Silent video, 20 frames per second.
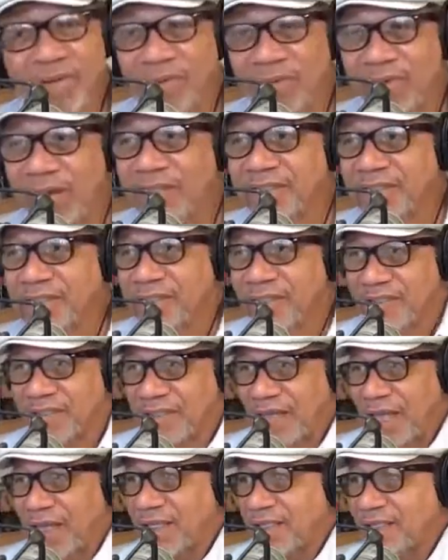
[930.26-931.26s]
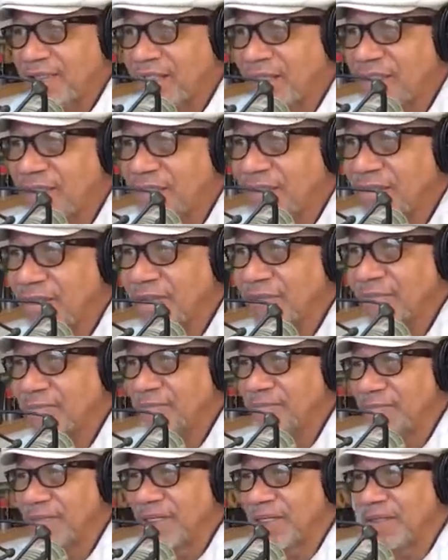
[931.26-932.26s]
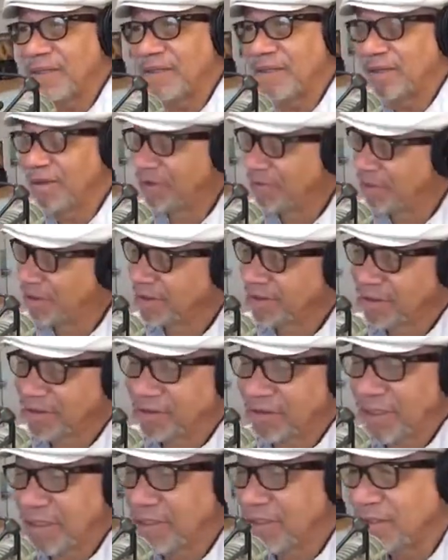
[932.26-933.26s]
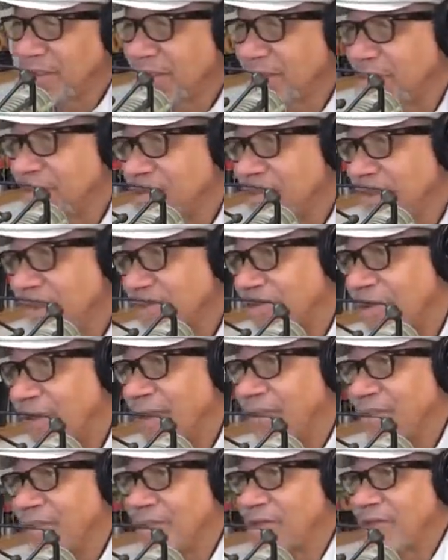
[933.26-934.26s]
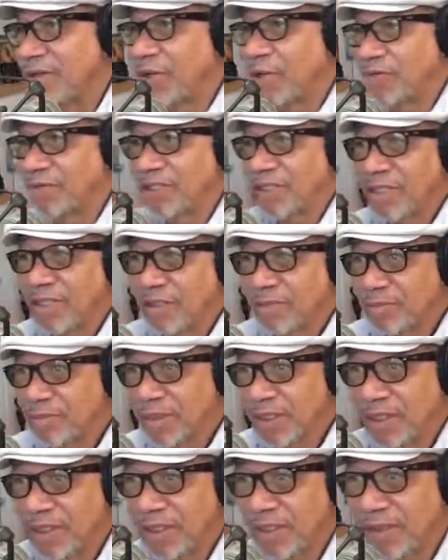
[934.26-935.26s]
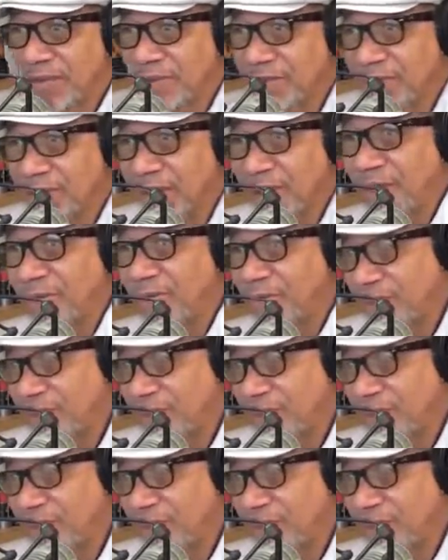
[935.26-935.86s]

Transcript: watching the Talladega, man, oh, they did excellent. Did great. Hopefully they'll be here on the coast